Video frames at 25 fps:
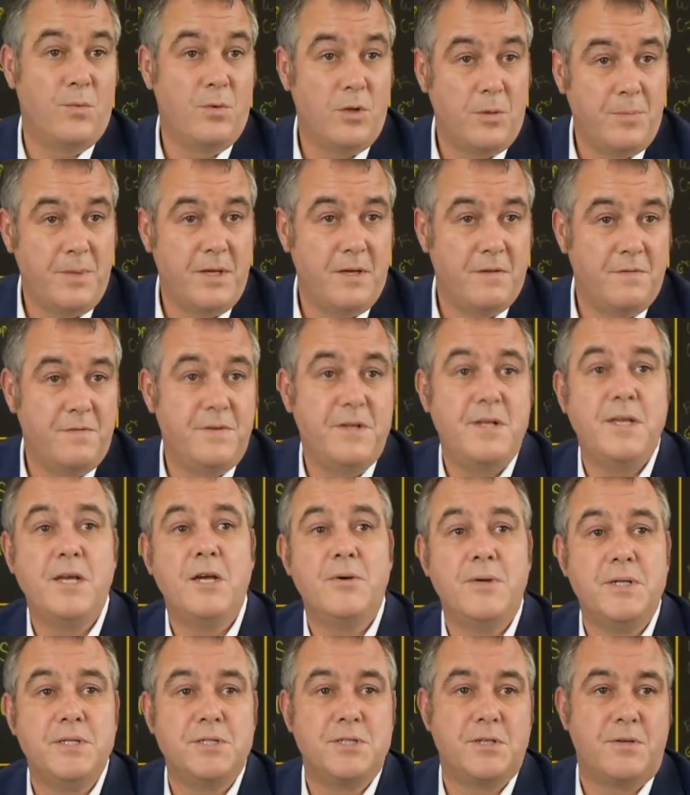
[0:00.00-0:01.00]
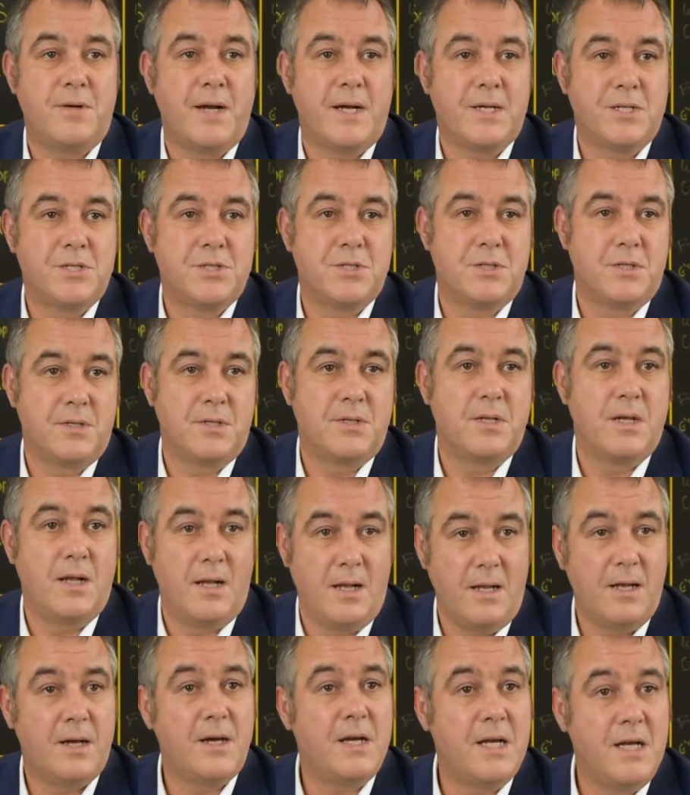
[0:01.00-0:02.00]
will be a video interaction, a
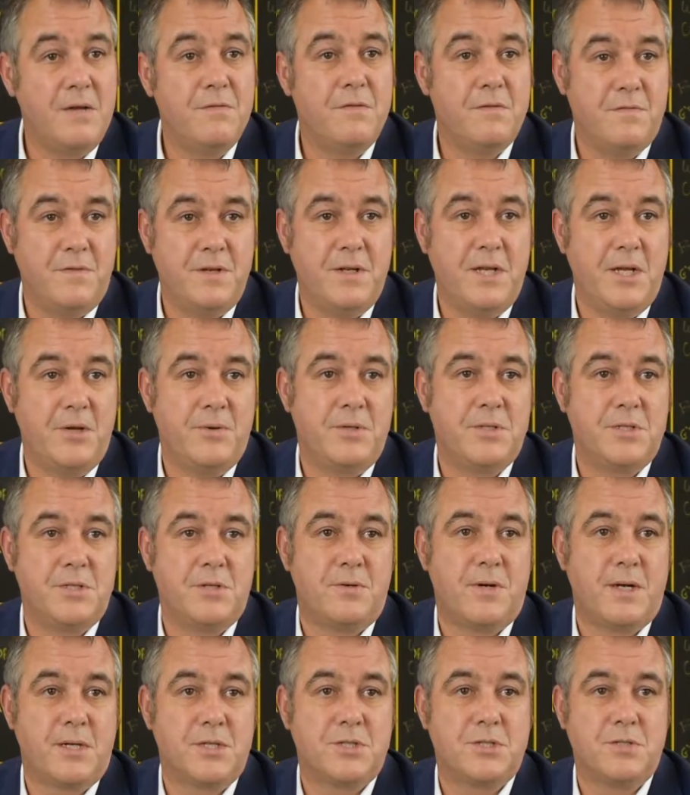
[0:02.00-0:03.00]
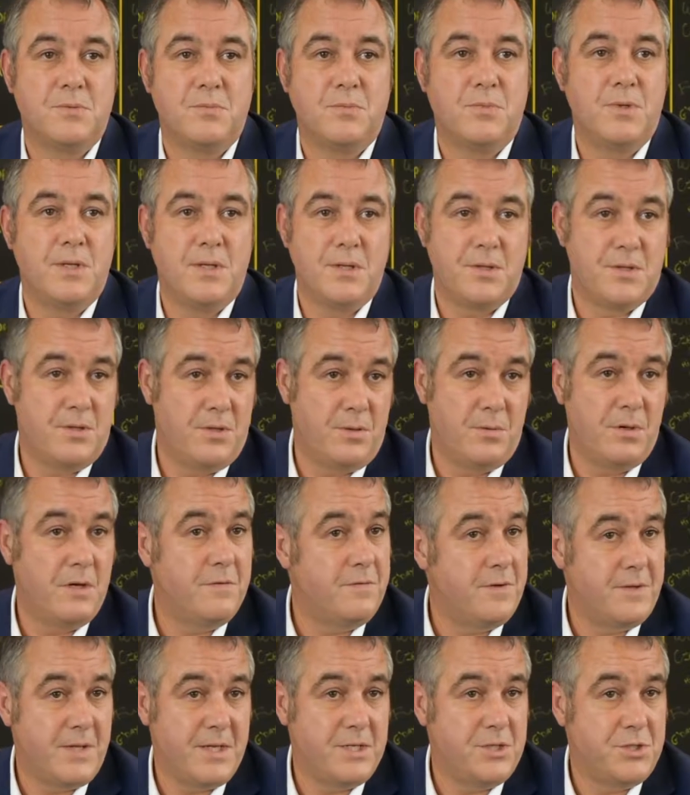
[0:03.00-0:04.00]
live video interaction with
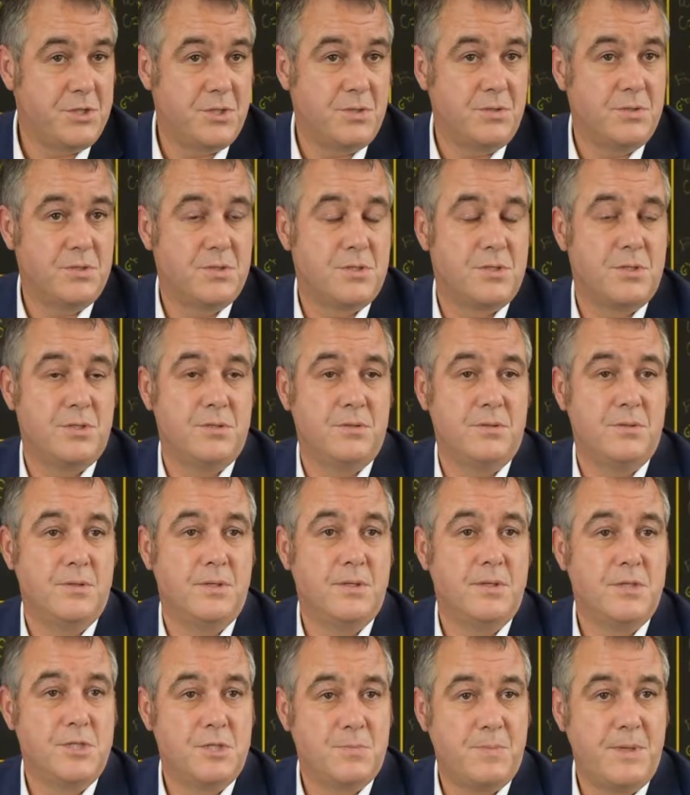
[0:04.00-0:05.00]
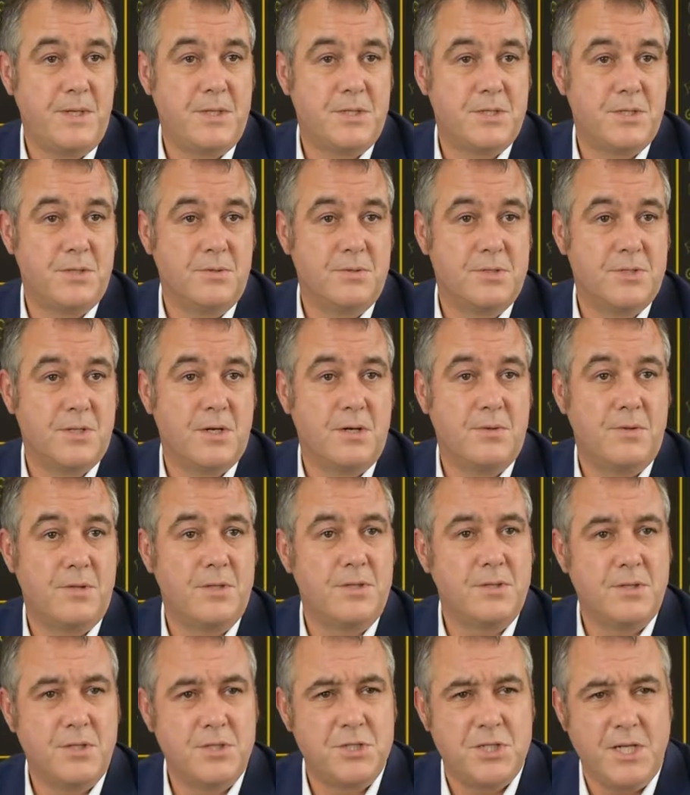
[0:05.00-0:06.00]
whoever they choose to speak to. So
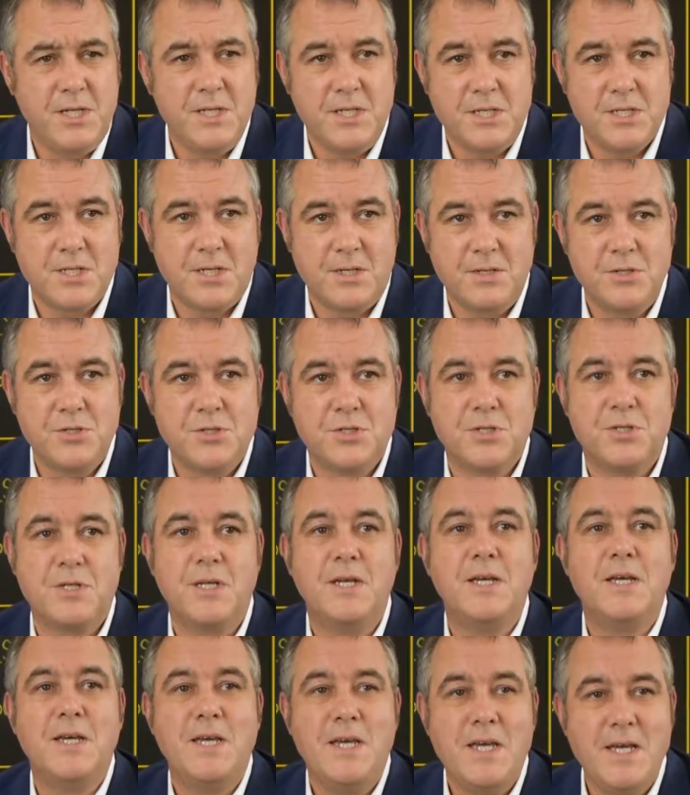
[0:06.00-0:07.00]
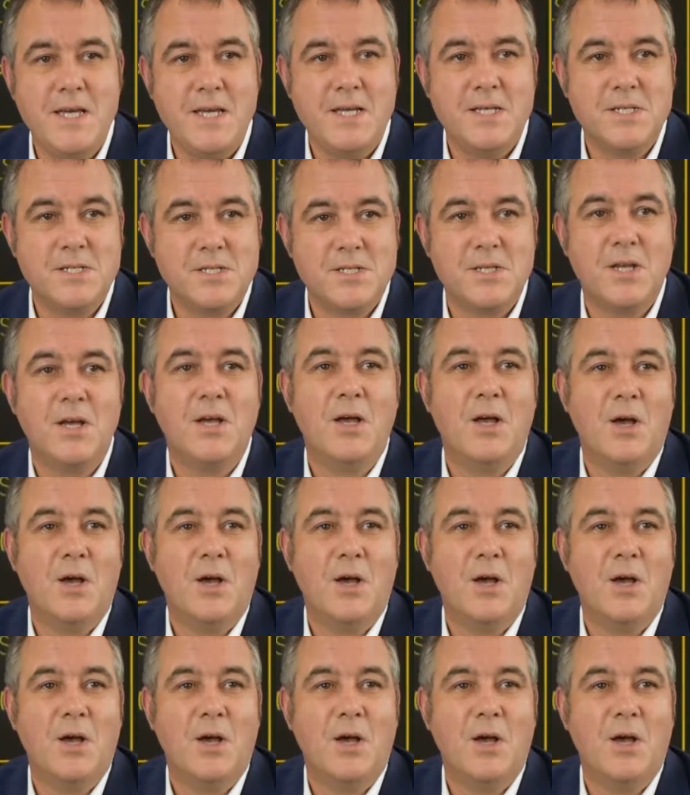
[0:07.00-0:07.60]
the Genie solution is